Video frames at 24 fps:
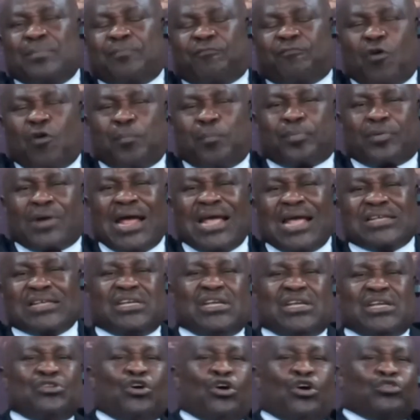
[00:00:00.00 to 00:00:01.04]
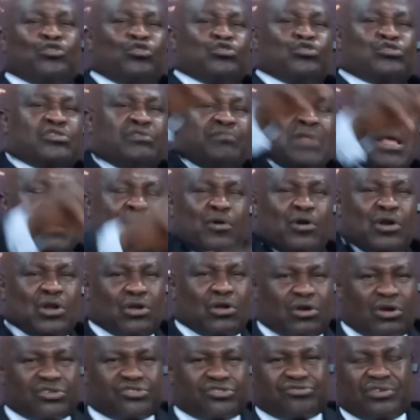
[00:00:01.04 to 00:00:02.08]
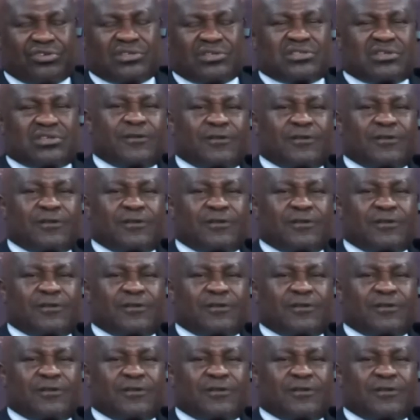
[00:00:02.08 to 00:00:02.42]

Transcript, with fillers: for price in all those neighboring countries.